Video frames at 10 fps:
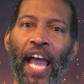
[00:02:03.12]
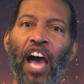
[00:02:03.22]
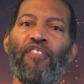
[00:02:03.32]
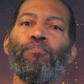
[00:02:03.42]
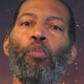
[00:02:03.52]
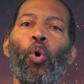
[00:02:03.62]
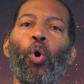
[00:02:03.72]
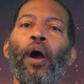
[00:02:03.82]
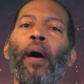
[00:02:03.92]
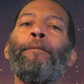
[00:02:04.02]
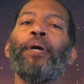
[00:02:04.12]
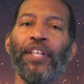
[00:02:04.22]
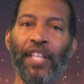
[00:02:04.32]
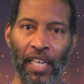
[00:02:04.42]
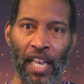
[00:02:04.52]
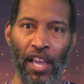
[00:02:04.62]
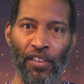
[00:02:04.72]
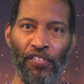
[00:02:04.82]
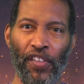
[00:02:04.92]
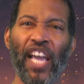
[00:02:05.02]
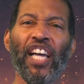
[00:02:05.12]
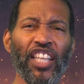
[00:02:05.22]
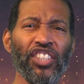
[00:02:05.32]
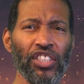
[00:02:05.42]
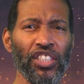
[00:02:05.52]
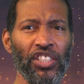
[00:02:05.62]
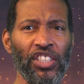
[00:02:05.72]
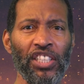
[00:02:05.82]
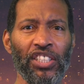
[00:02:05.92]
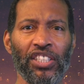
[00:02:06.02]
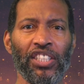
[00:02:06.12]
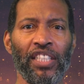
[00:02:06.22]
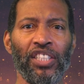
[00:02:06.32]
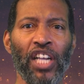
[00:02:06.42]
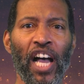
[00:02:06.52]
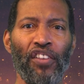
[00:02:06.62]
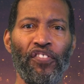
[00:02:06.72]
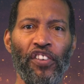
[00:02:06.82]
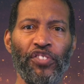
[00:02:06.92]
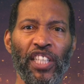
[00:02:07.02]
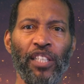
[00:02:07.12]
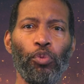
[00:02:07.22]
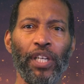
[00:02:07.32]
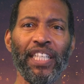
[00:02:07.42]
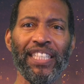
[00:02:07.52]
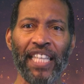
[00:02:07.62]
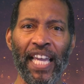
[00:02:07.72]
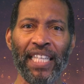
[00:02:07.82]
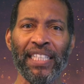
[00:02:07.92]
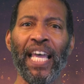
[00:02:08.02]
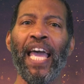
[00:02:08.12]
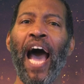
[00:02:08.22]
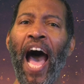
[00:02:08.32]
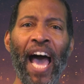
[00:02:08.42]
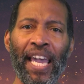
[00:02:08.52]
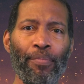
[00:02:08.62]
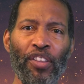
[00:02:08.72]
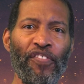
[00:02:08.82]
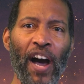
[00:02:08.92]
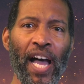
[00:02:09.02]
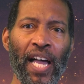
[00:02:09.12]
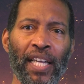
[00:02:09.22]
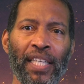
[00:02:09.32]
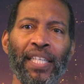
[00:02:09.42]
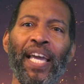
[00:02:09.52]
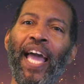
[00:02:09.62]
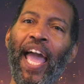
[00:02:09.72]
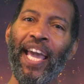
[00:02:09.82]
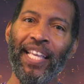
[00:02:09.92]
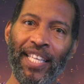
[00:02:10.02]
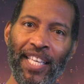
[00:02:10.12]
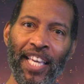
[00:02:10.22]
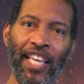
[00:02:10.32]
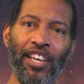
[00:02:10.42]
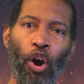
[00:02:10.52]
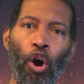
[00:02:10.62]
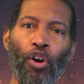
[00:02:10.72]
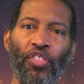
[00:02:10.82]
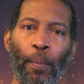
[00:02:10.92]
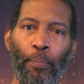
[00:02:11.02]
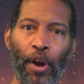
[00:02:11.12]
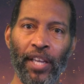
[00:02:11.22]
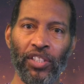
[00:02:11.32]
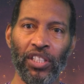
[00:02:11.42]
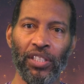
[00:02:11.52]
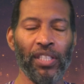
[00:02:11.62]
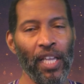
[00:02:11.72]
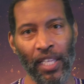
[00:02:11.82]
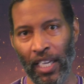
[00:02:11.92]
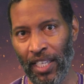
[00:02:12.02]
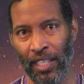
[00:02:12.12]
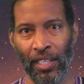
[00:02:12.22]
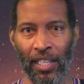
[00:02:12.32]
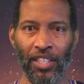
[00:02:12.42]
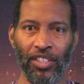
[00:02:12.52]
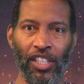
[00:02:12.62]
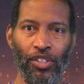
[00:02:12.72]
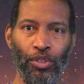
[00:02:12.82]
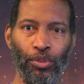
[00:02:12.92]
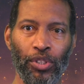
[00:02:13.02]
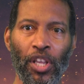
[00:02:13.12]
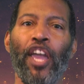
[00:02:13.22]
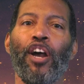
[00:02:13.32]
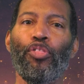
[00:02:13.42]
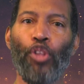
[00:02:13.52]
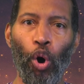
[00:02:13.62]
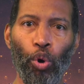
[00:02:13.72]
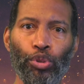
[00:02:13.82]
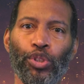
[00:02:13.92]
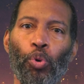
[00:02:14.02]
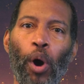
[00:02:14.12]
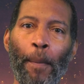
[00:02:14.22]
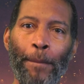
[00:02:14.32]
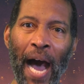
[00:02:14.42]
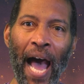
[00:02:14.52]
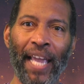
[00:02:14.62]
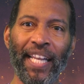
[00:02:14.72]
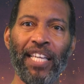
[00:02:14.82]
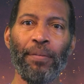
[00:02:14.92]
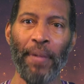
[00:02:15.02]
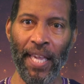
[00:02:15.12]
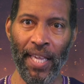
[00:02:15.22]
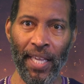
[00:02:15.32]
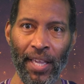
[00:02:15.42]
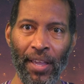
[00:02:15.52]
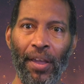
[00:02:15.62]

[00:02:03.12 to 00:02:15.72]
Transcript: have more abundant life. Listen to Jesus in John 15 when he says, "I am the vine and ye are the branches." And then he continues, "Those who abide in me